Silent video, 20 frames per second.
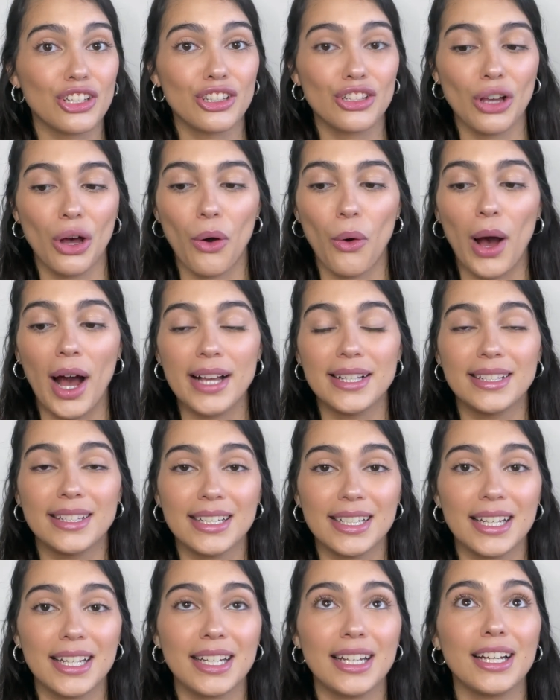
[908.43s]
So I
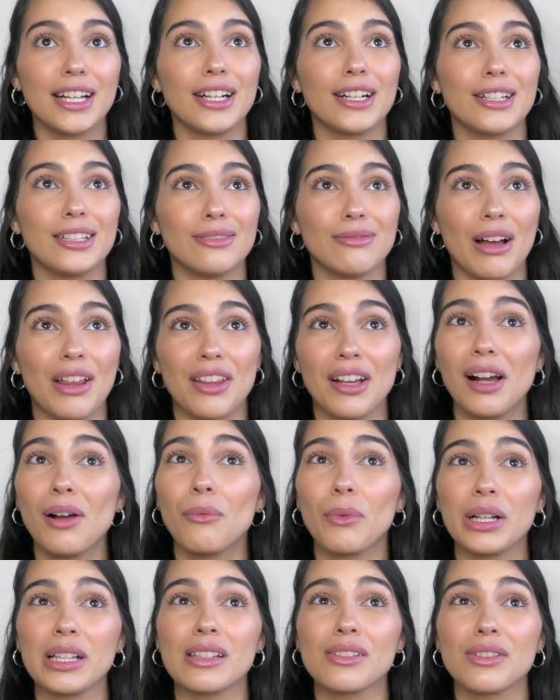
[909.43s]
did, I think I
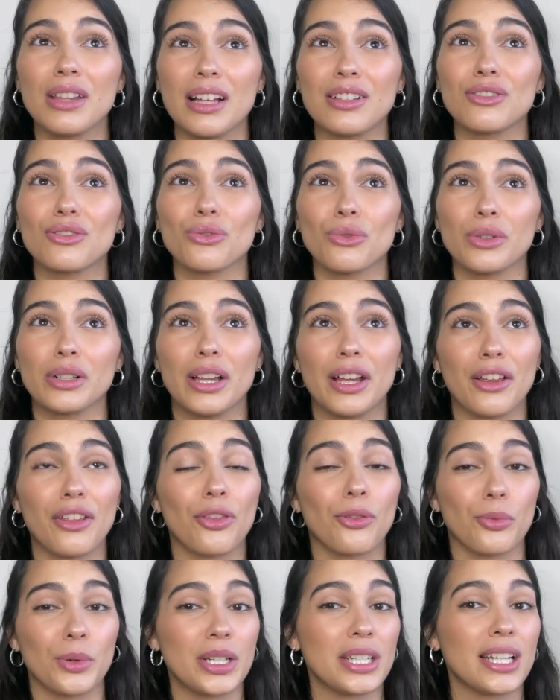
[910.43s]
went to that store like
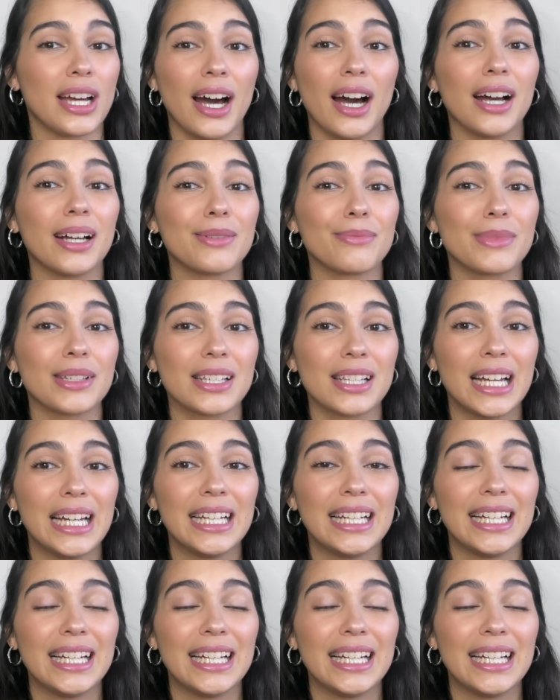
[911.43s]
three times